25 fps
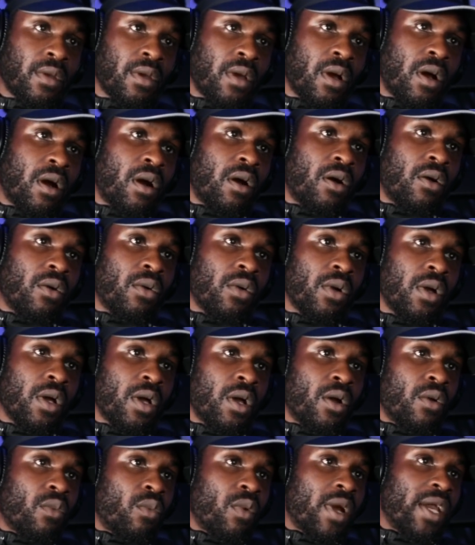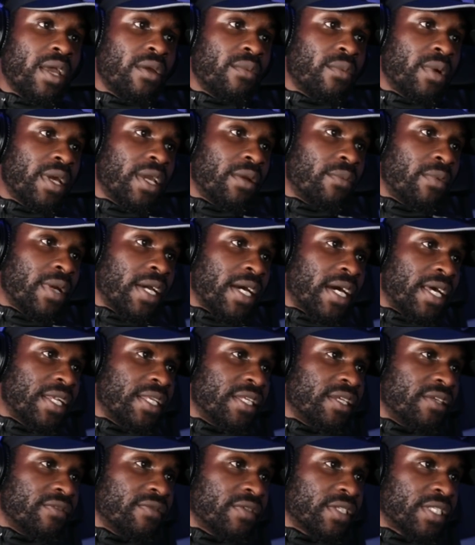Oh, wait, wait, wait. I
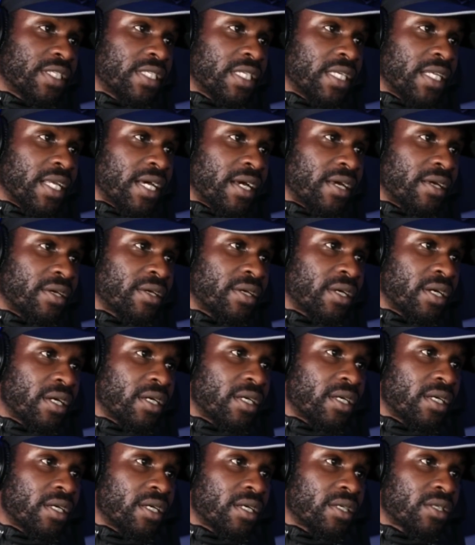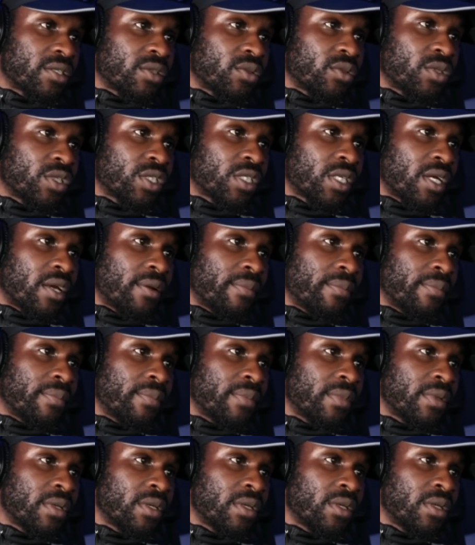didn't even see that. I saw something.